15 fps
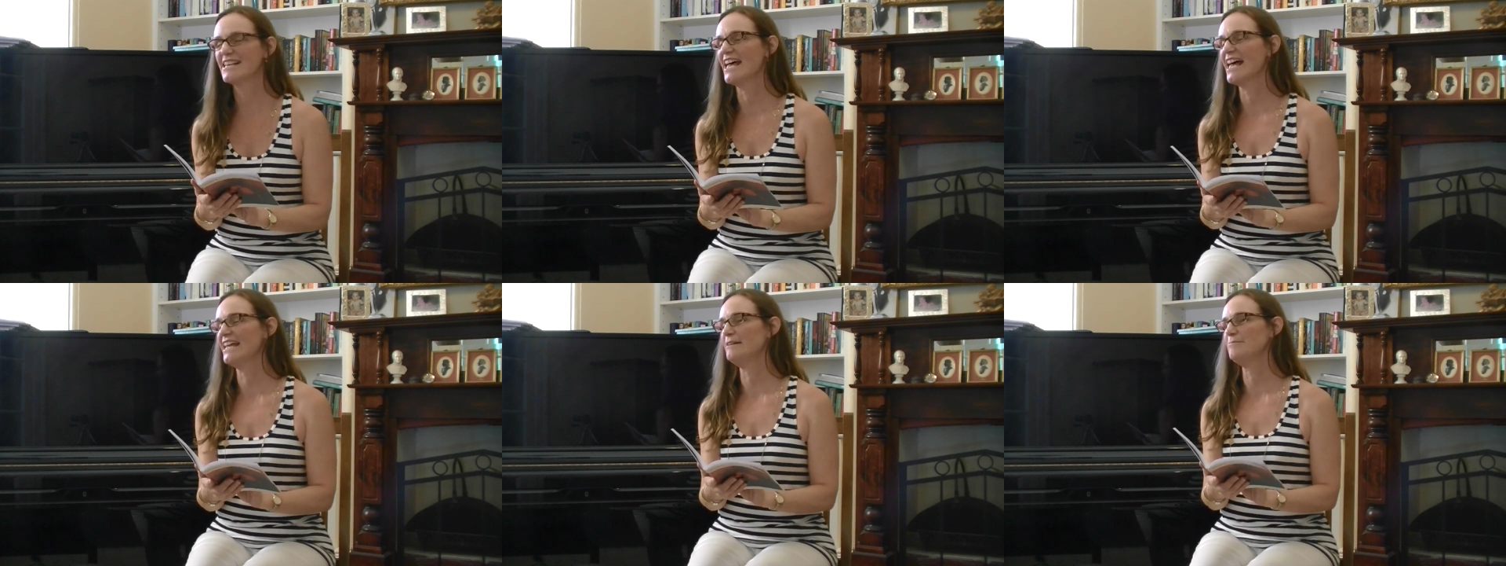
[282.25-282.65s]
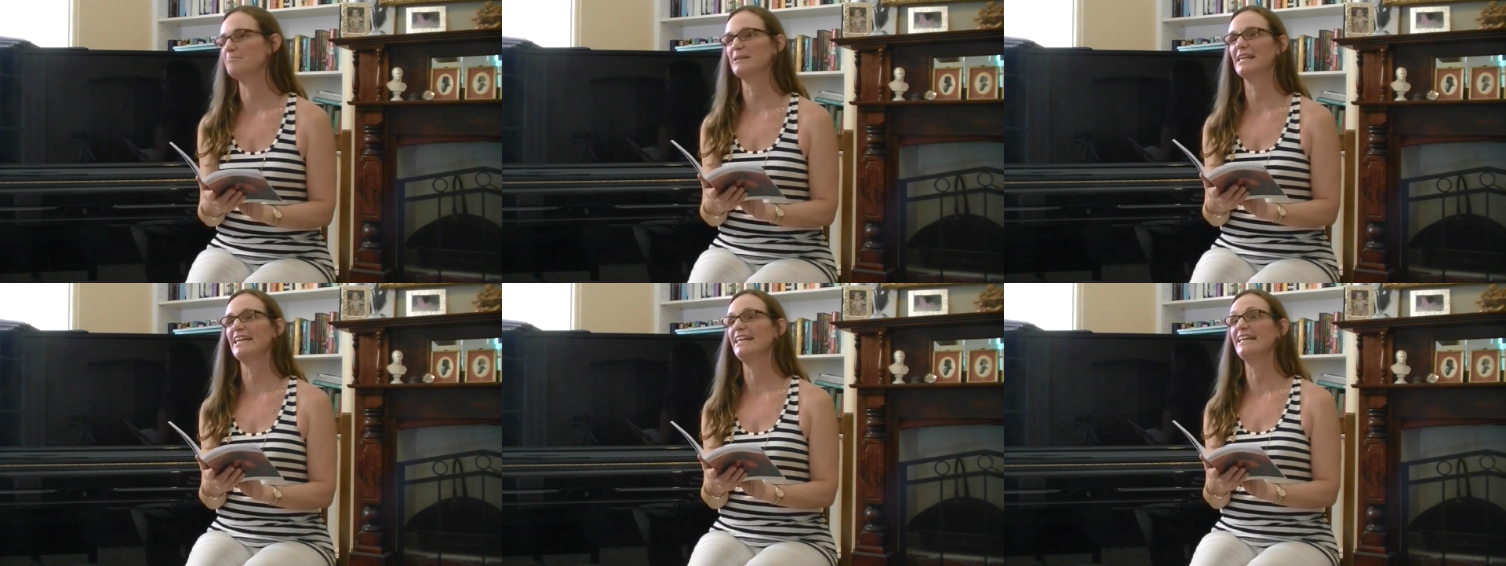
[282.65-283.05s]
and it
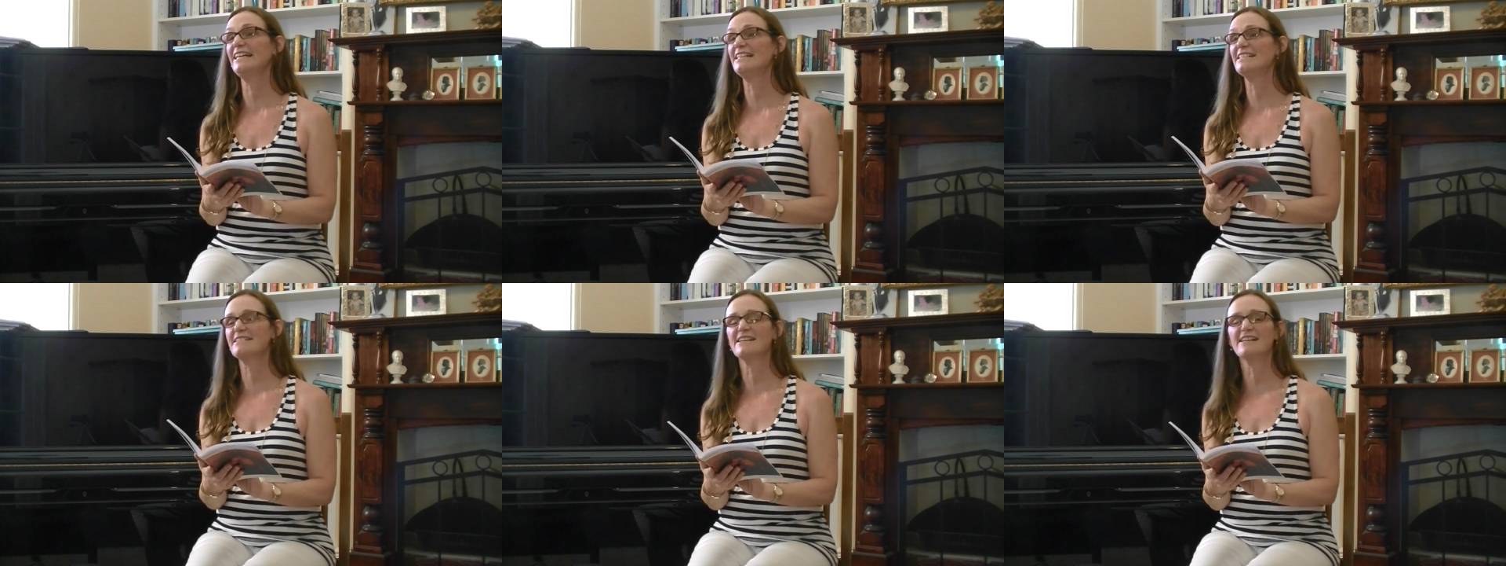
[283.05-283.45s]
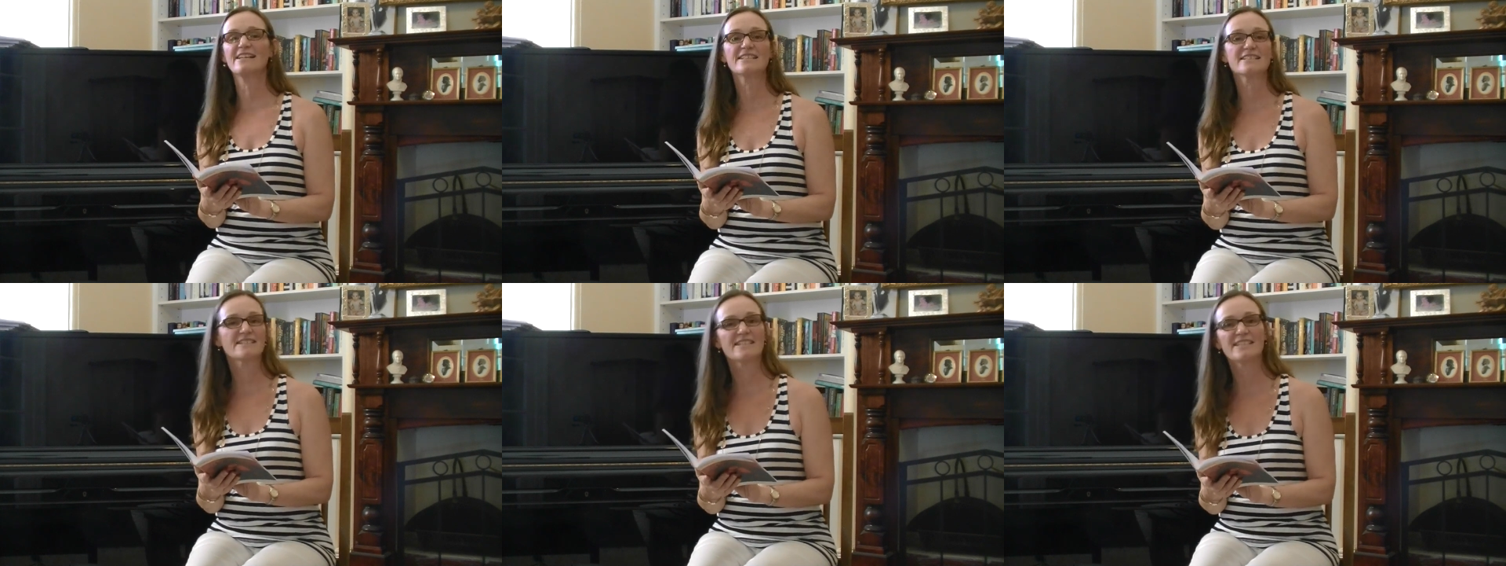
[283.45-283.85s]
plays
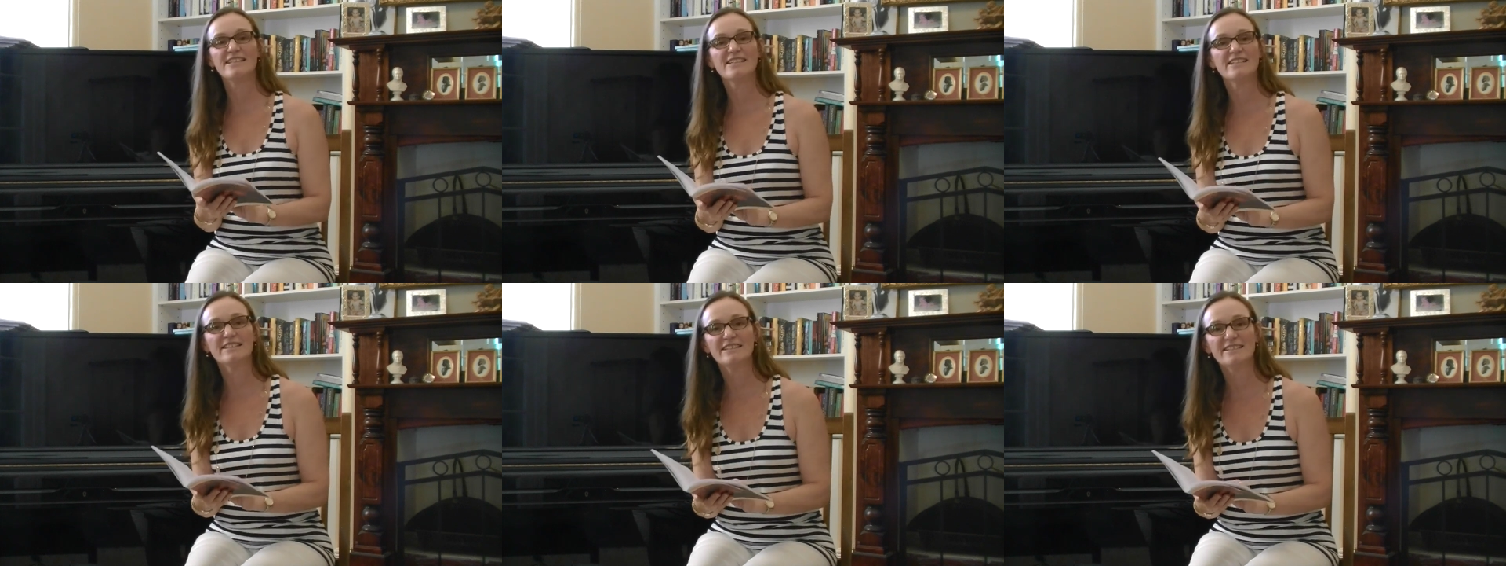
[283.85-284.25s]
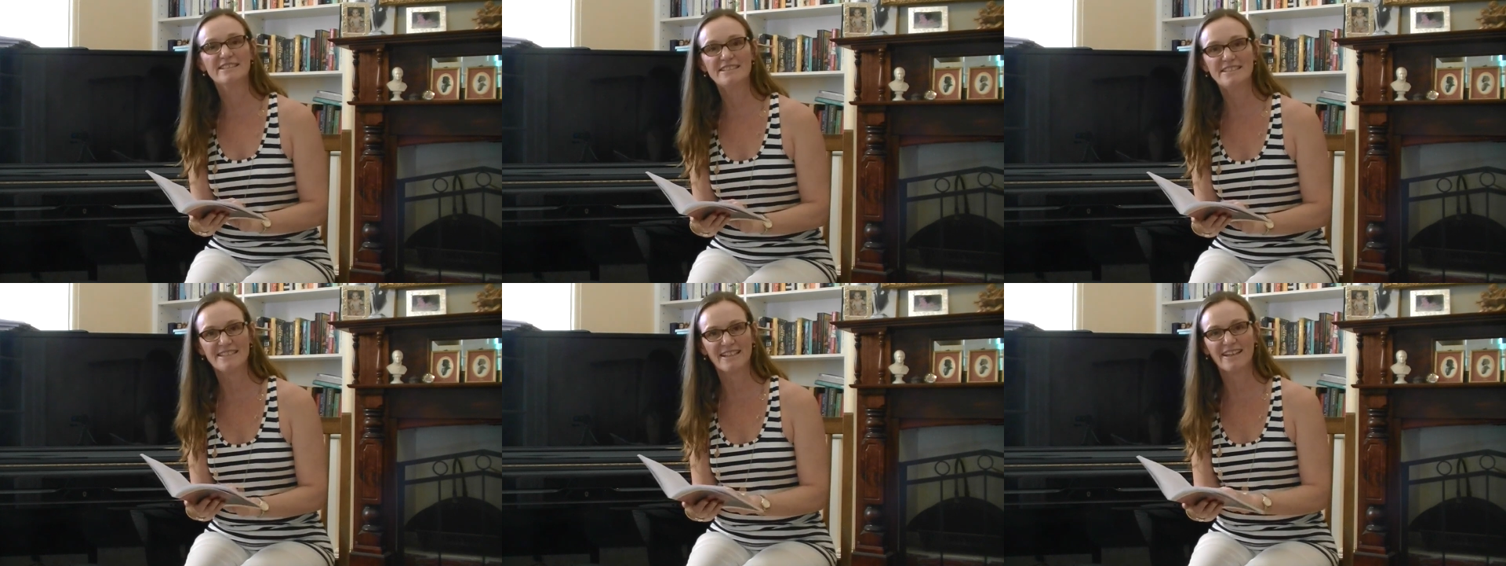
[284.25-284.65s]

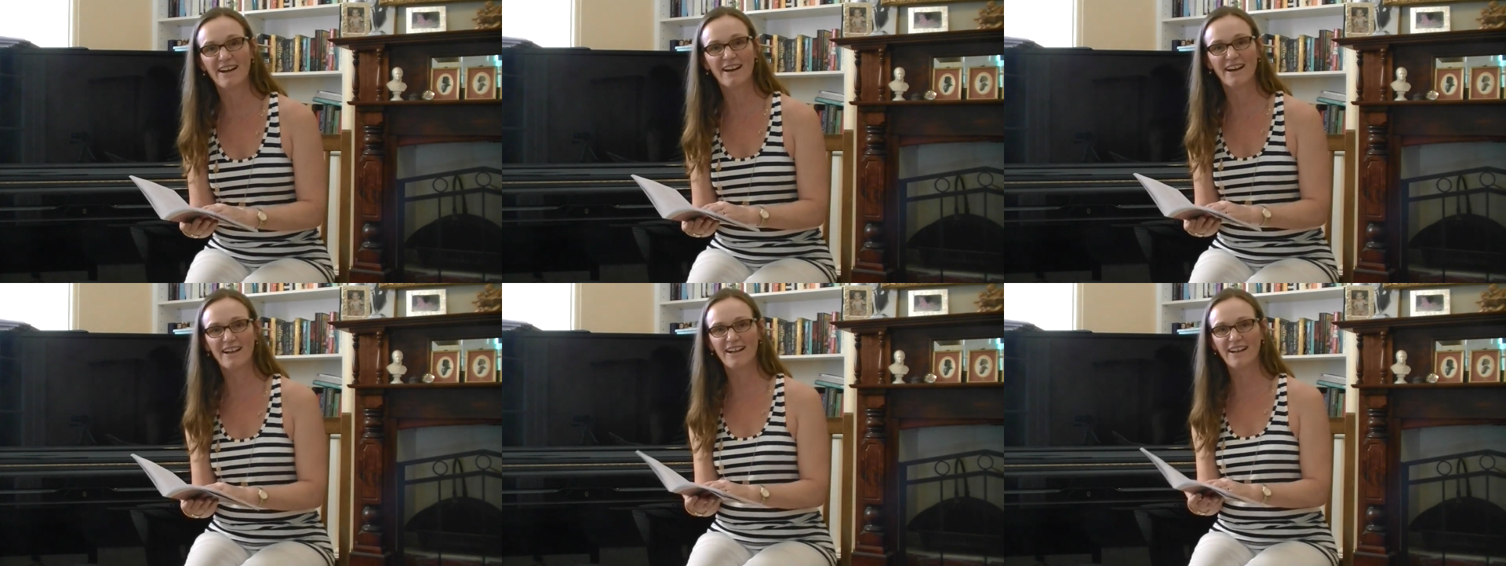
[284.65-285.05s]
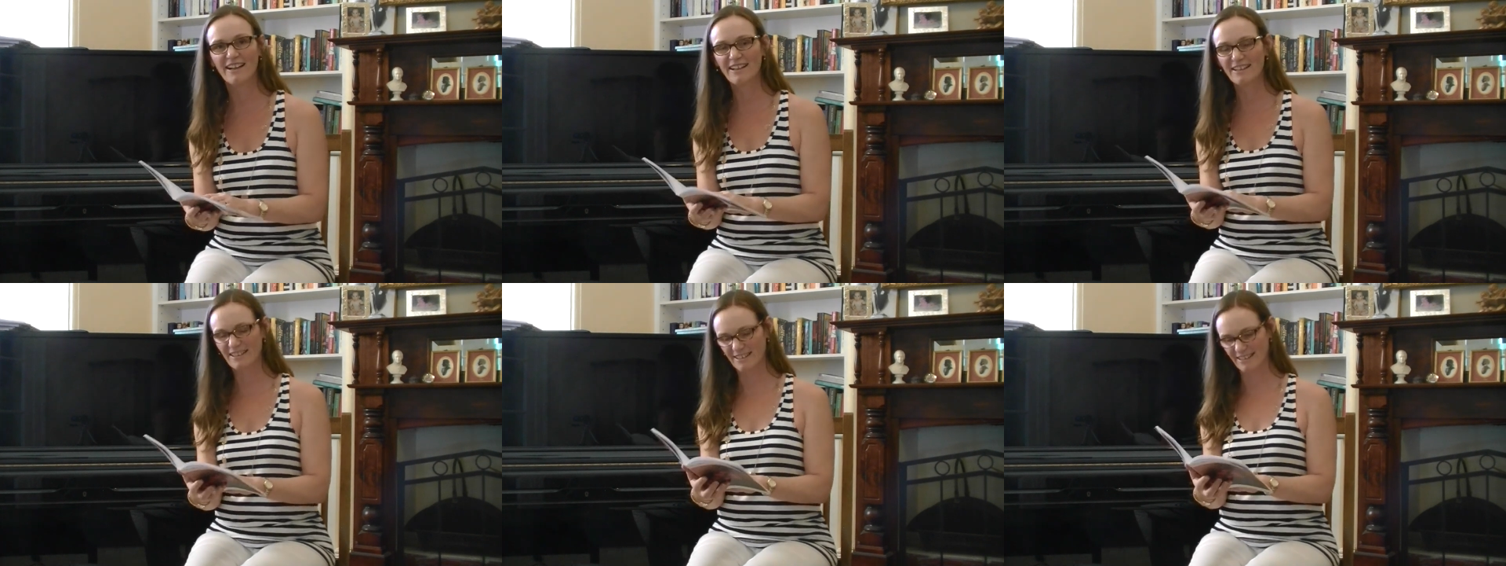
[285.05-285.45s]
until
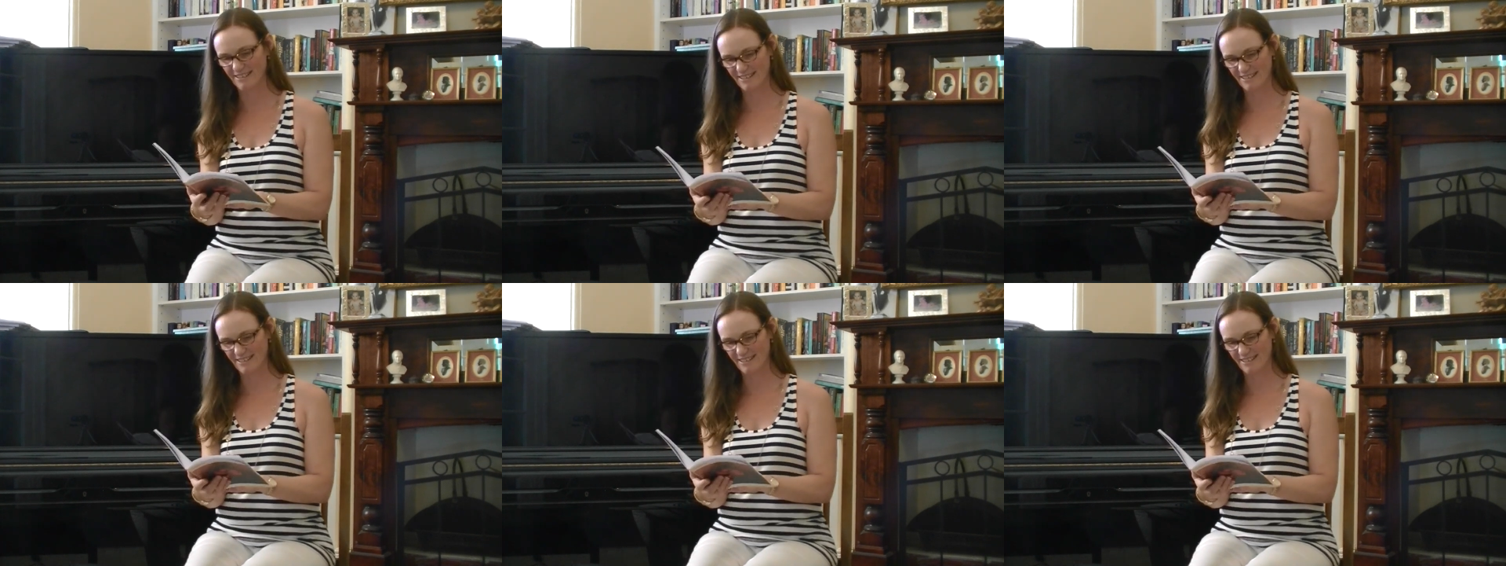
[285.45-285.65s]
dark.